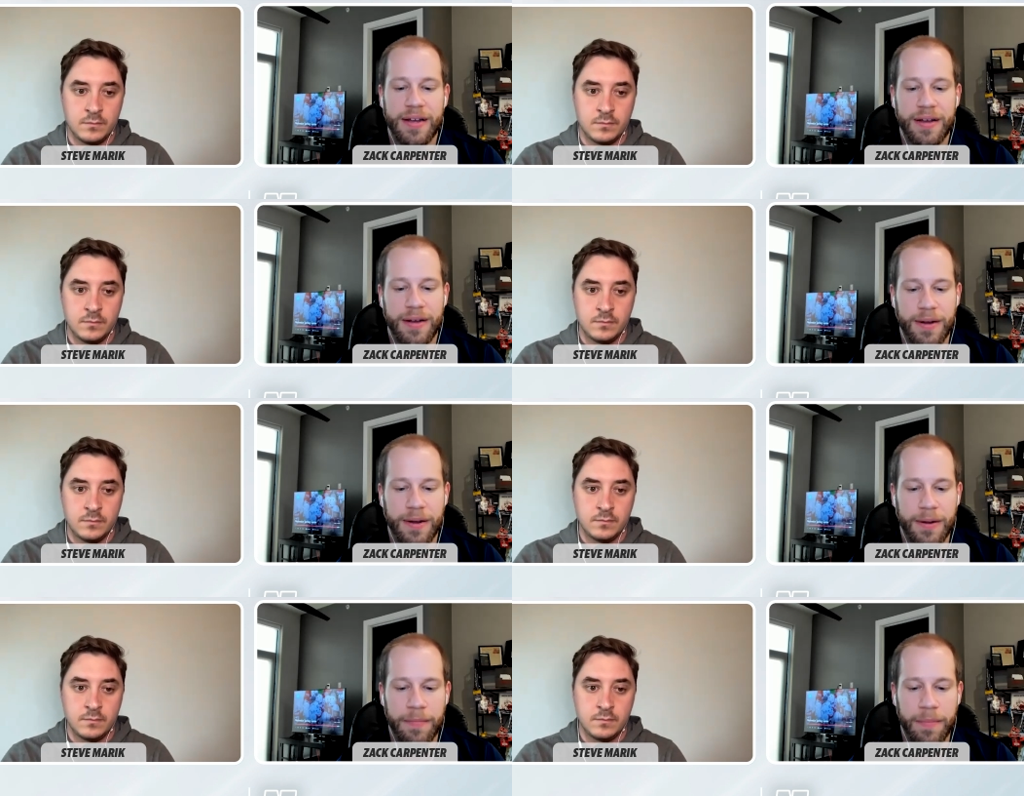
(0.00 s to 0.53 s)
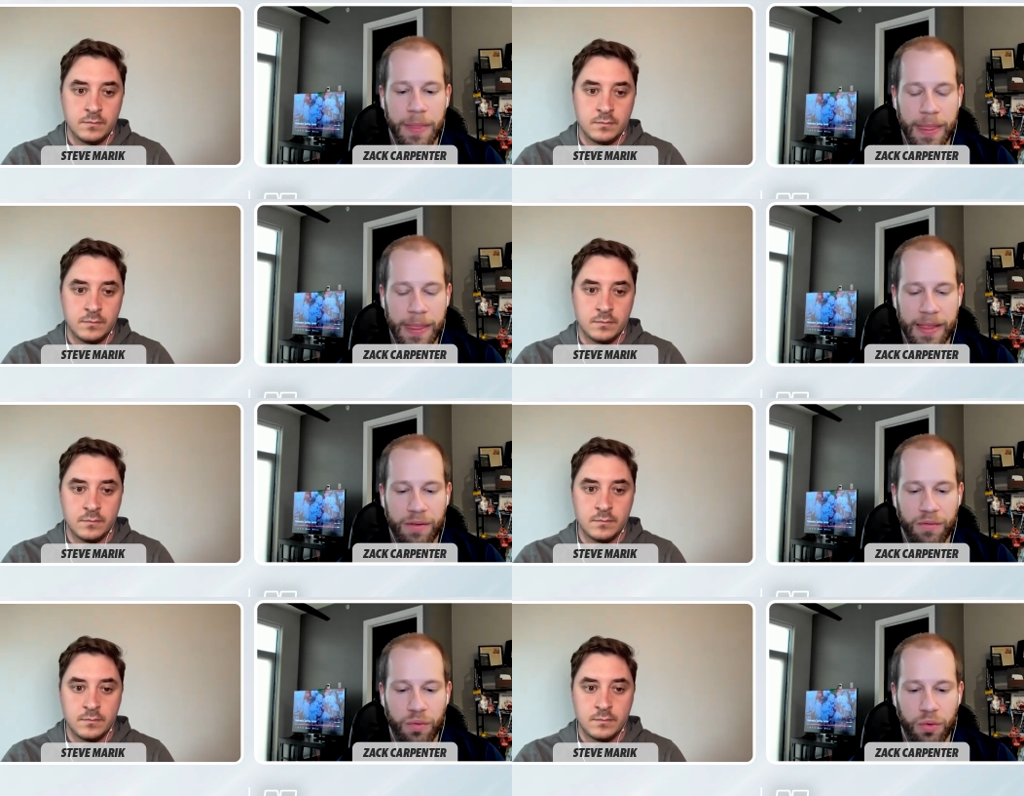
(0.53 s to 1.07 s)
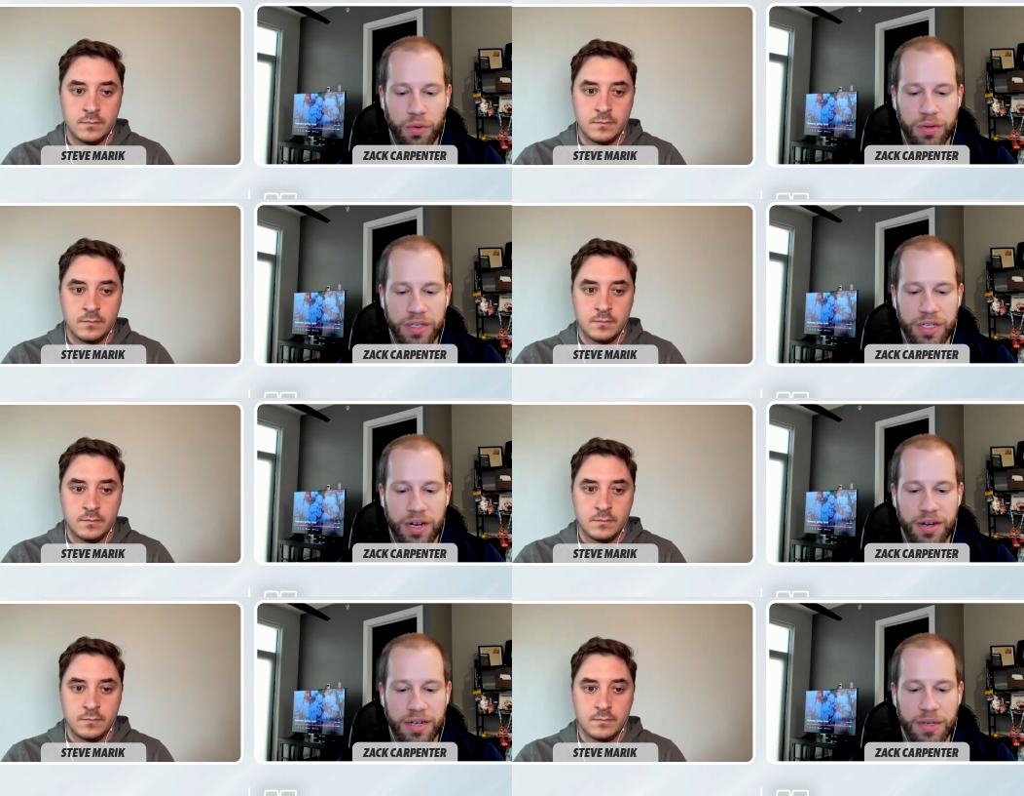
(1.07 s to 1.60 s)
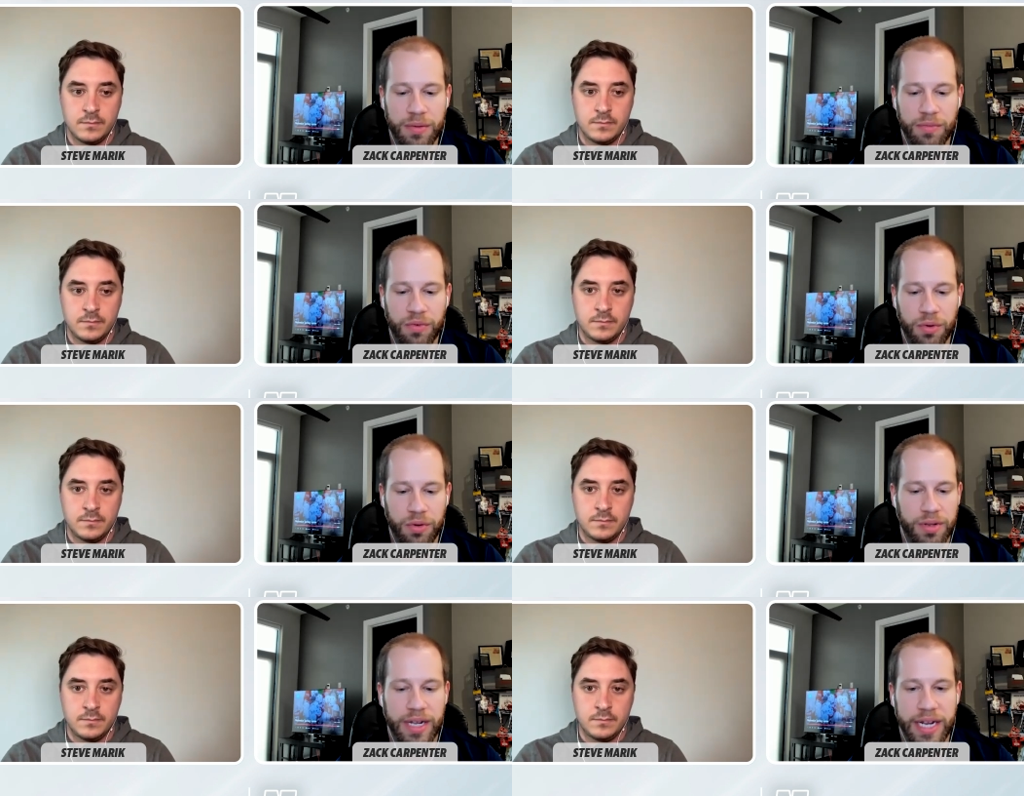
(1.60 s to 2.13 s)
Speaker 1: um, Rhule talked
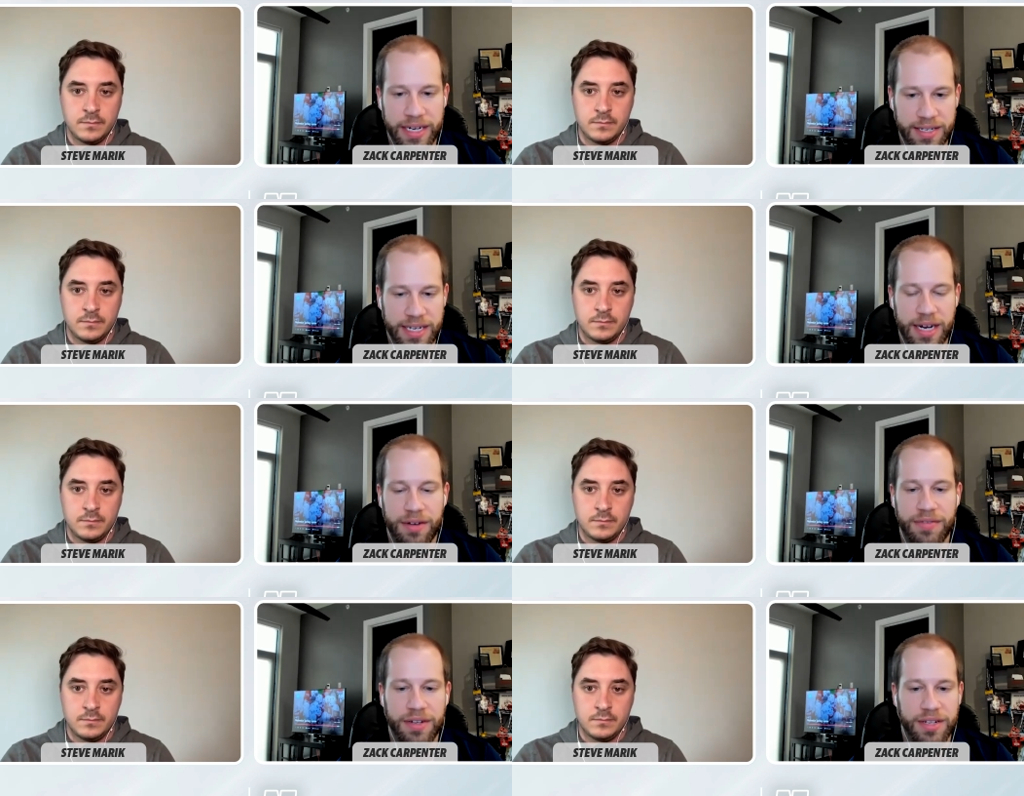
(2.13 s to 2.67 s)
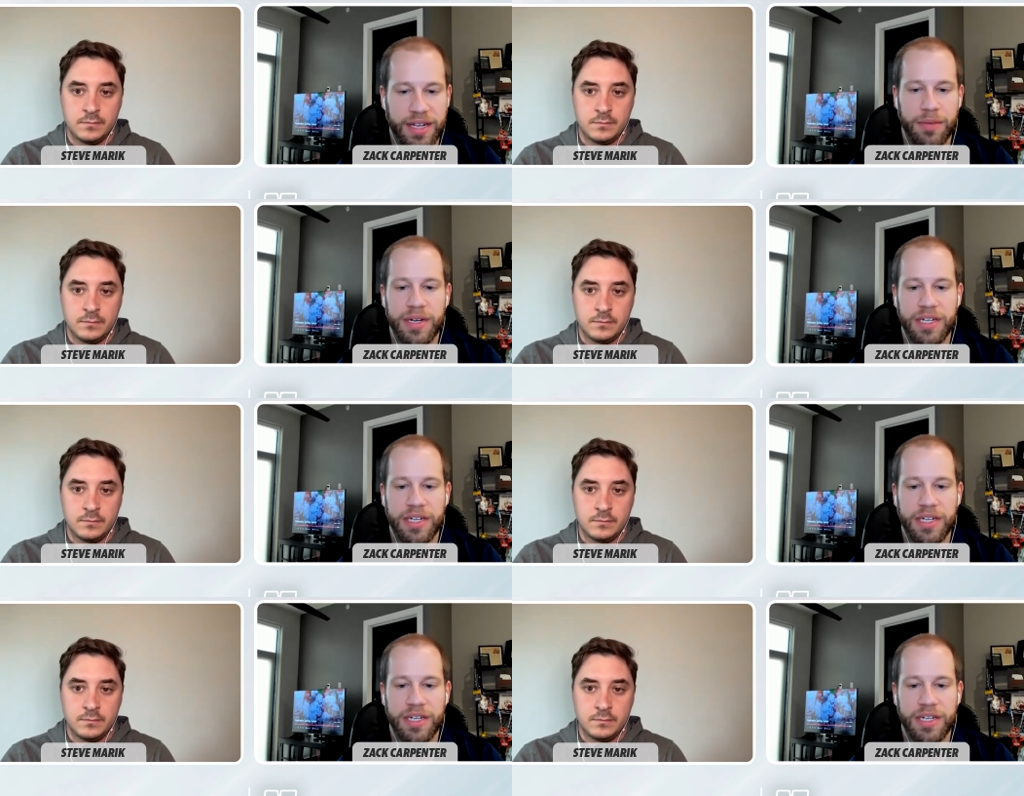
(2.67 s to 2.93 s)
Rhule and Satterfield, like you